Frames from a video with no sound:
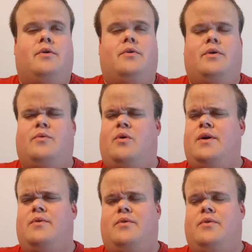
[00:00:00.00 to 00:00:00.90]

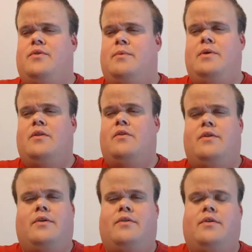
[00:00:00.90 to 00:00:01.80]
Roy Root, I mean,
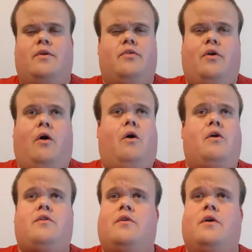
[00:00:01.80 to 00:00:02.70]
the
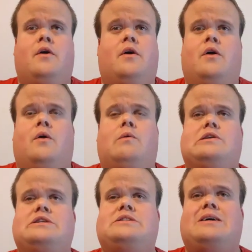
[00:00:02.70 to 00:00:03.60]
R's were
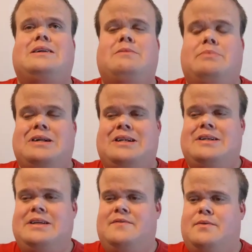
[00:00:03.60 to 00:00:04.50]
just
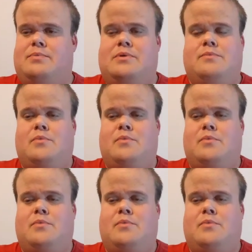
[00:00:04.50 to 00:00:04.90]
unbelievable.